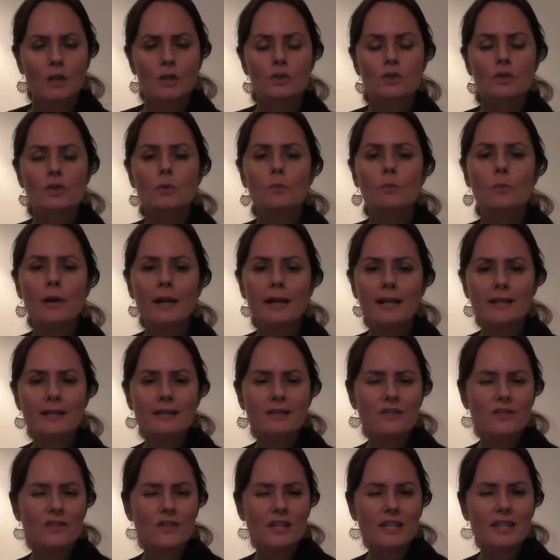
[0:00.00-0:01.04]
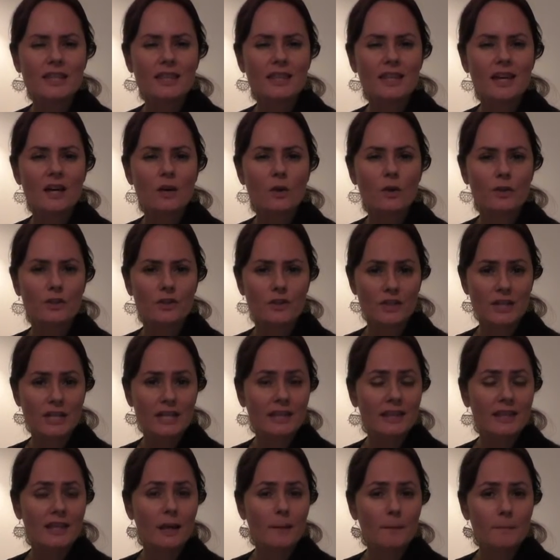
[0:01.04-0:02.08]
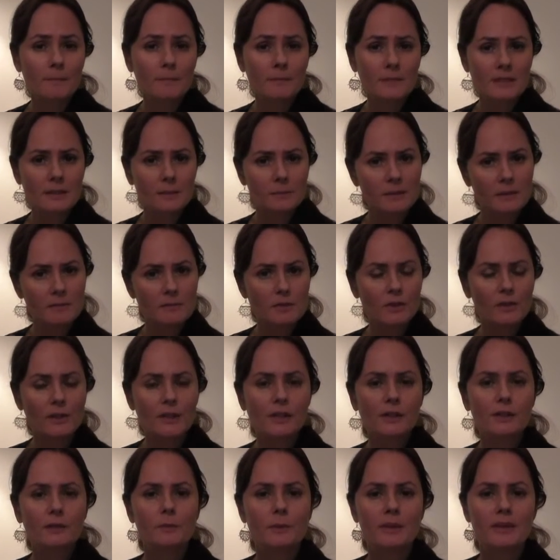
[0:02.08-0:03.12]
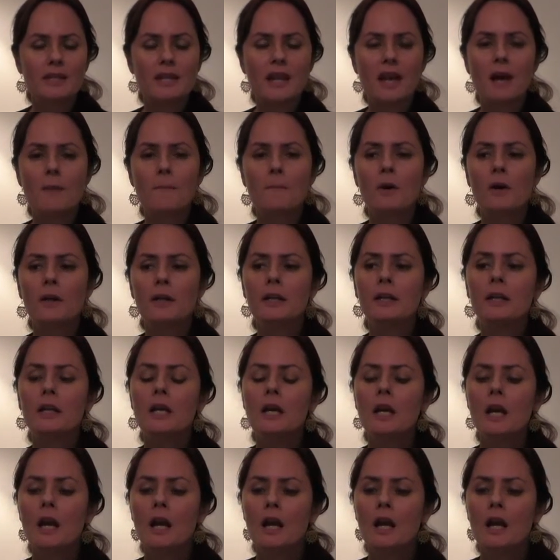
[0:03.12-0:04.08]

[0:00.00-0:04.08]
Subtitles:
So what is Citta or Cittam? Sometimes you'll hear it with the M on it.